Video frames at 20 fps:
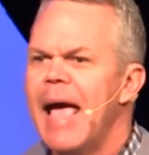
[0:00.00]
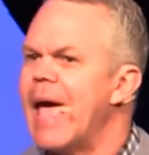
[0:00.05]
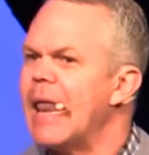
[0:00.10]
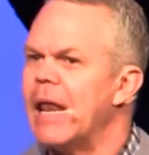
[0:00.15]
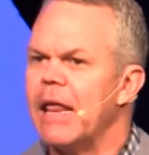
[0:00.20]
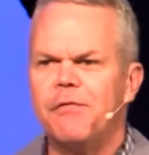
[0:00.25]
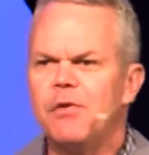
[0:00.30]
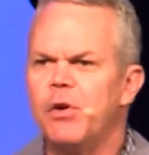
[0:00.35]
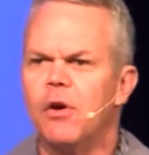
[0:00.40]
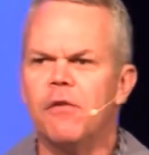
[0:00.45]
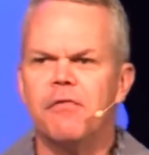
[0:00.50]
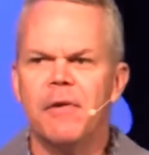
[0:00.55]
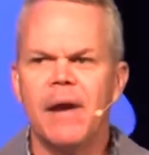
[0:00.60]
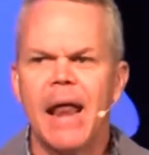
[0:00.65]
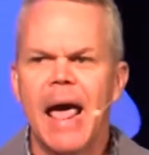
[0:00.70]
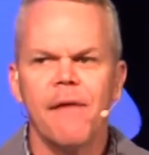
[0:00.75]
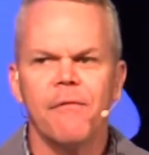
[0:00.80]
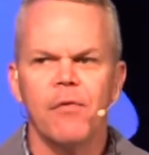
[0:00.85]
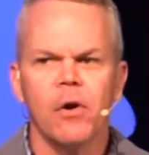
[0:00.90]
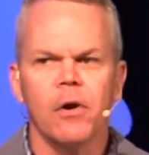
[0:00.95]
And if you've
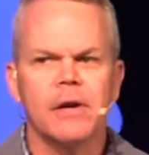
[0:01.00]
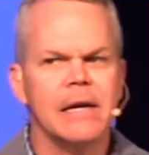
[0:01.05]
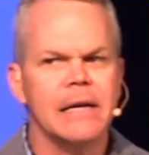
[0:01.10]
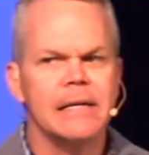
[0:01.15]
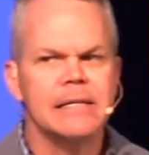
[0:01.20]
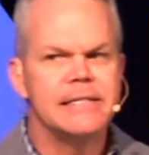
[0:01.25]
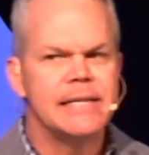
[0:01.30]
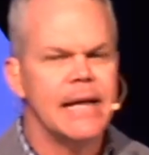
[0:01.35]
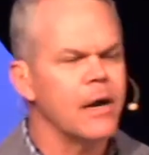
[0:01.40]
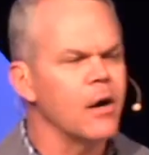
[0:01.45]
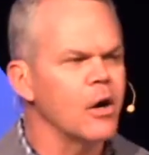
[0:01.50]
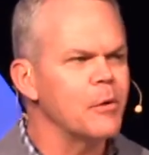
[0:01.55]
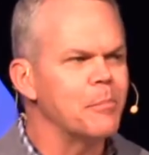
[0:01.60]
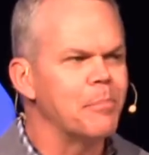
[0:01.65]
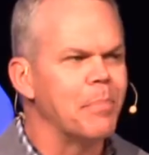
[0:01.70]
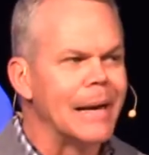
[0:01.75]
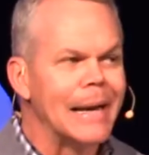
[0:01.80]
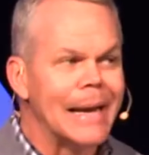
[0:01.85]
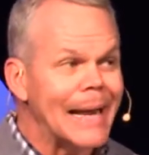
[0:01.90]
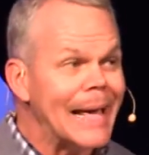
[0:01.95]
never
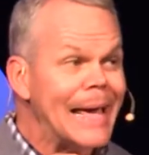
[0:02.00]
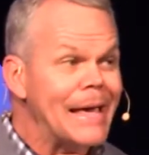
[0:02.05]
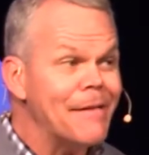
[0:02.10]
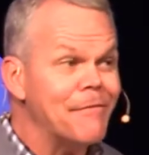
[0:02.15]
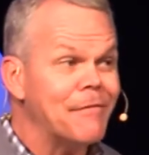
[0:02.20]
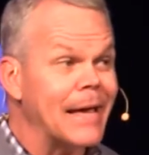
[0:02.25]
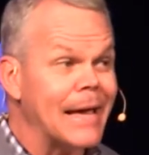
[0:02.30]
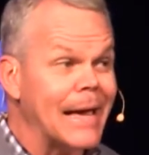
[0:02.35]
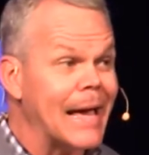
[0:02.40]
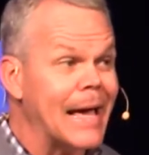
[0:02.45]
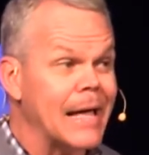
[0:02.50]
considered believing